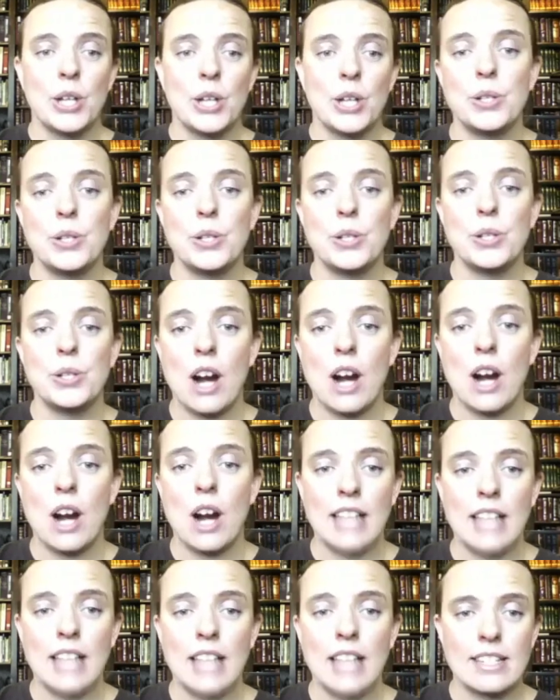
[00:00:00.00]
to our
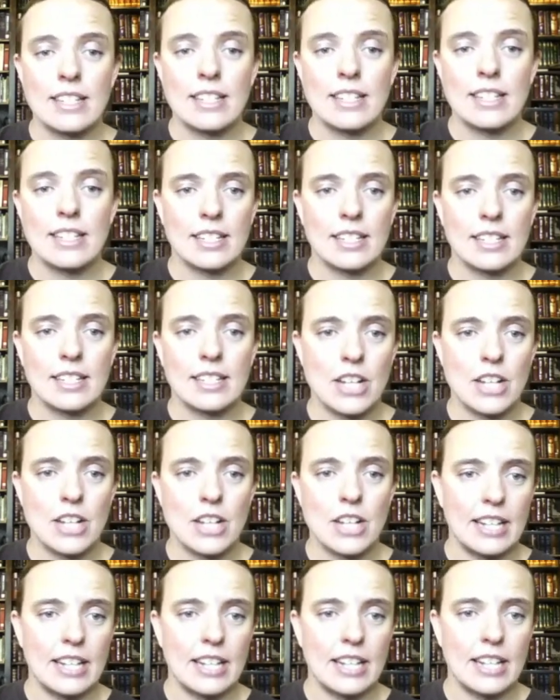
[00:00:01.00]
class
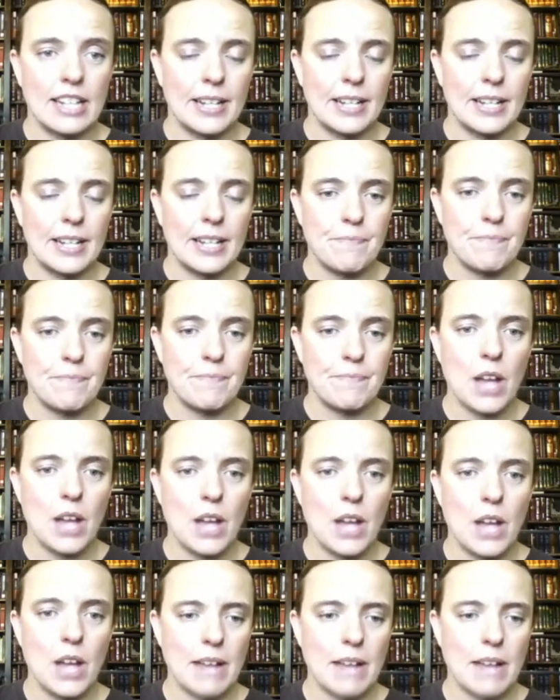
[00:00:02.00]
discussion area.
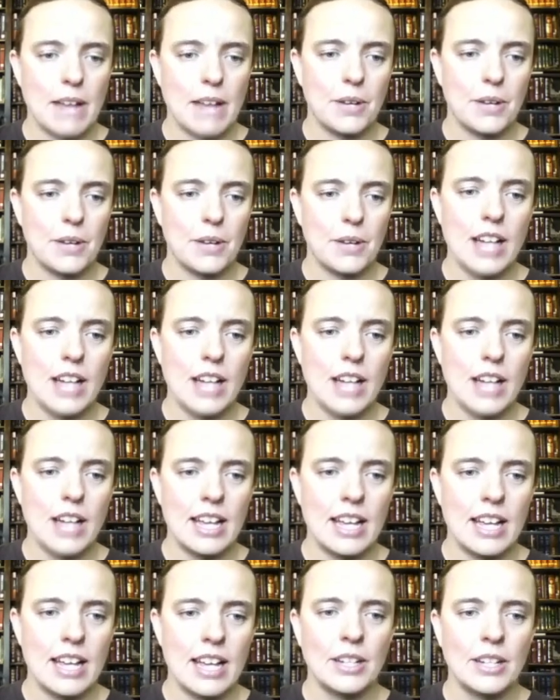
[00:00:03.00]
Okay, so
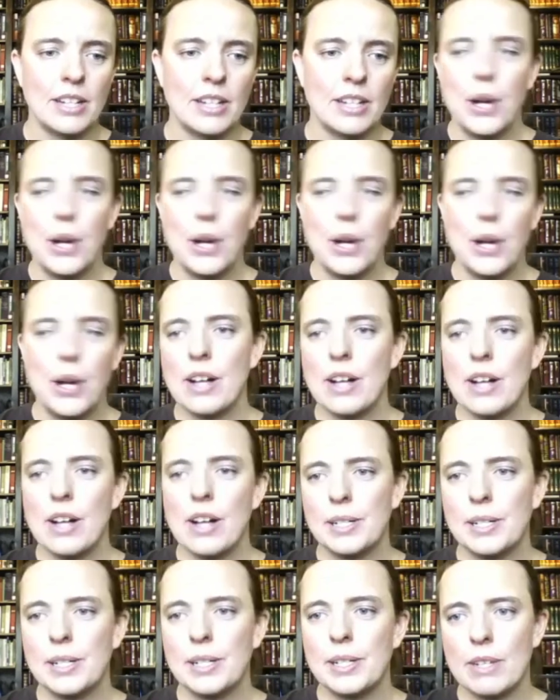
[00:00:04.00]
content,
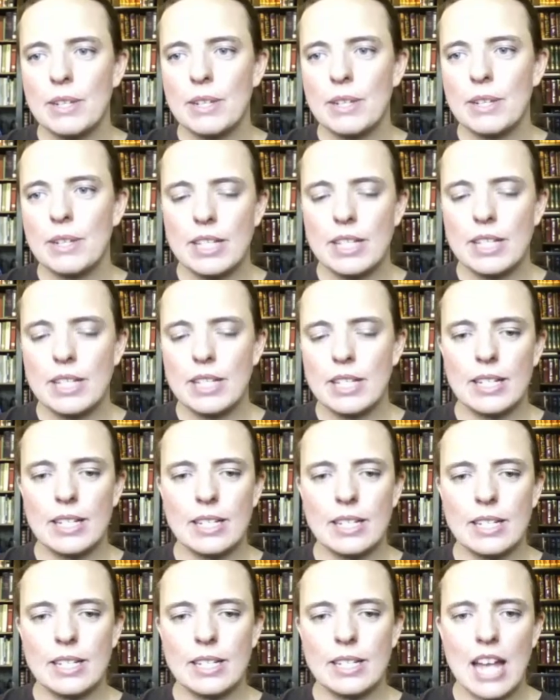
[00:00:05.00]
welcome. There's
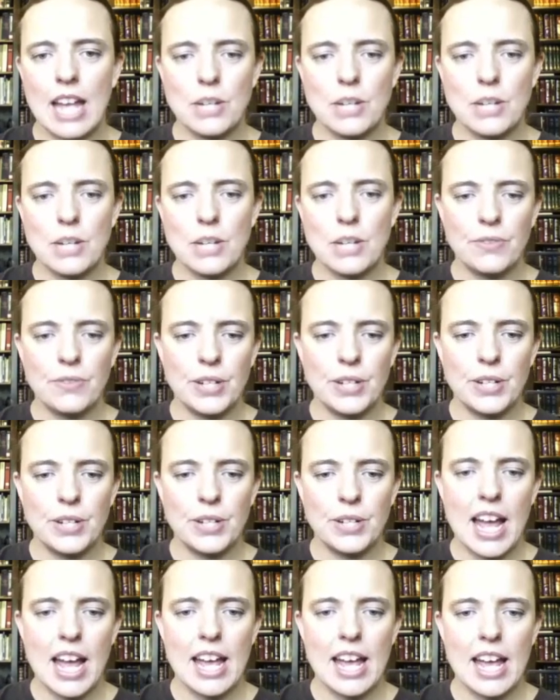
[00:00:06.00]
the schedule for you
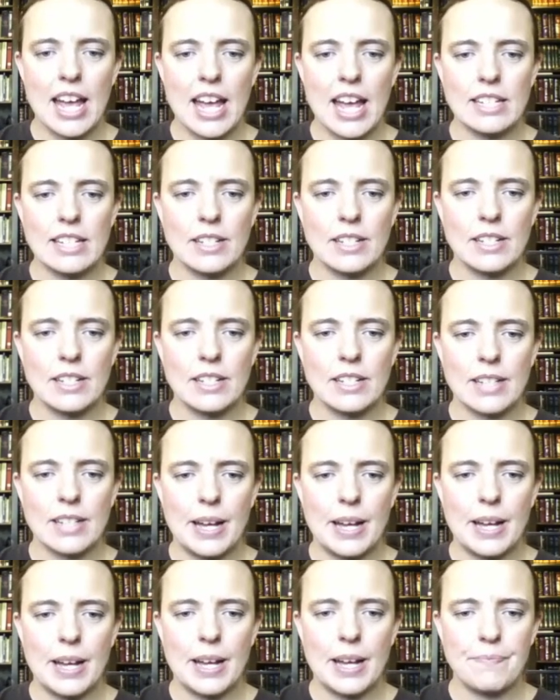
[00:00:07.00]
guys. There's
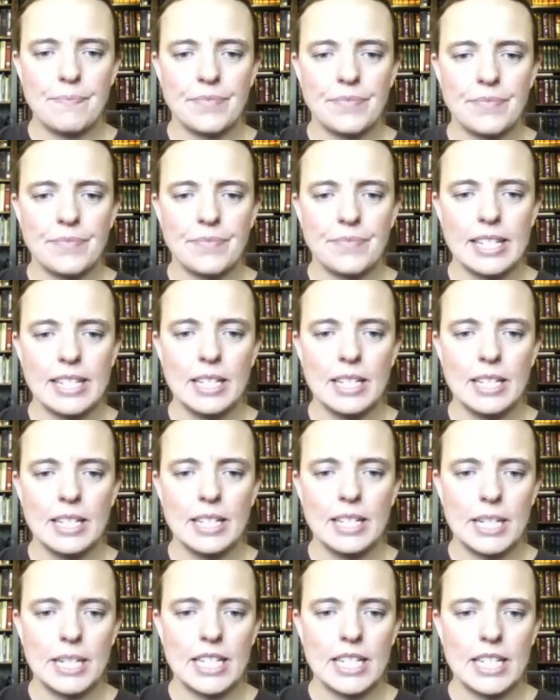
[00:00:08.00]

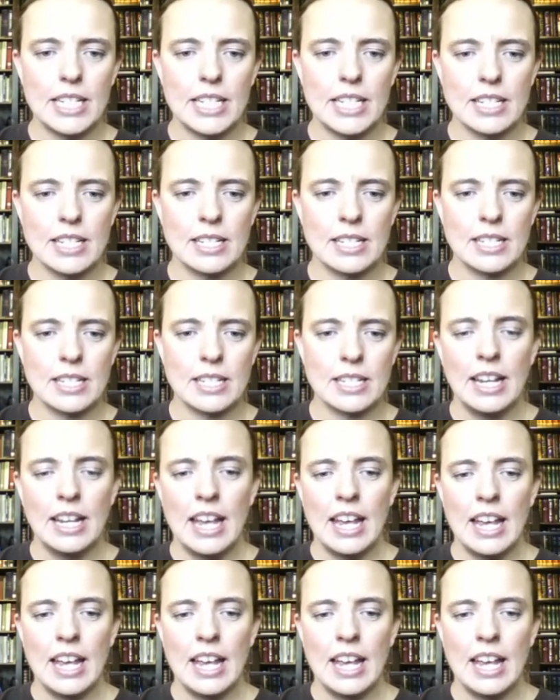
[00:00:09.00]
syllabus